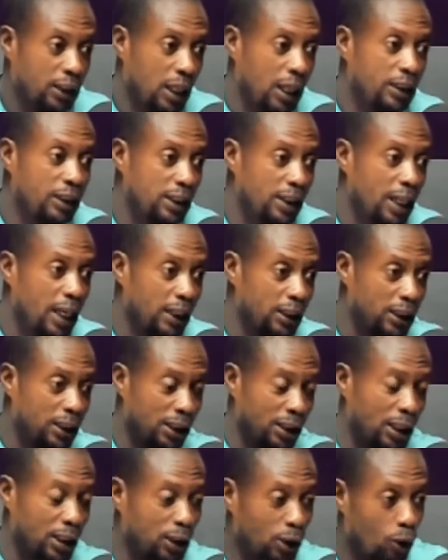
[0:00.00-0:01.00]
e de dan
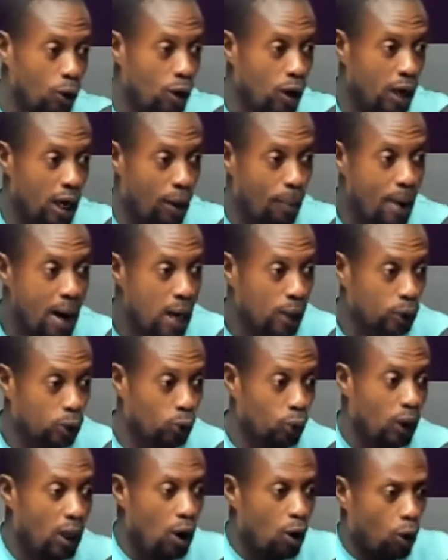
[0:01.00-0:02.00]
hihihye ho ya ba
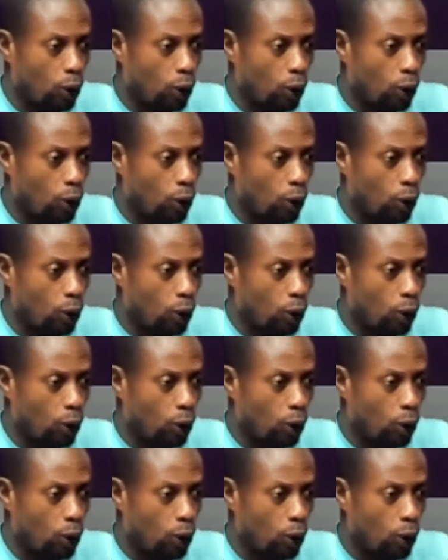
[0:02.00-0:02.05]
so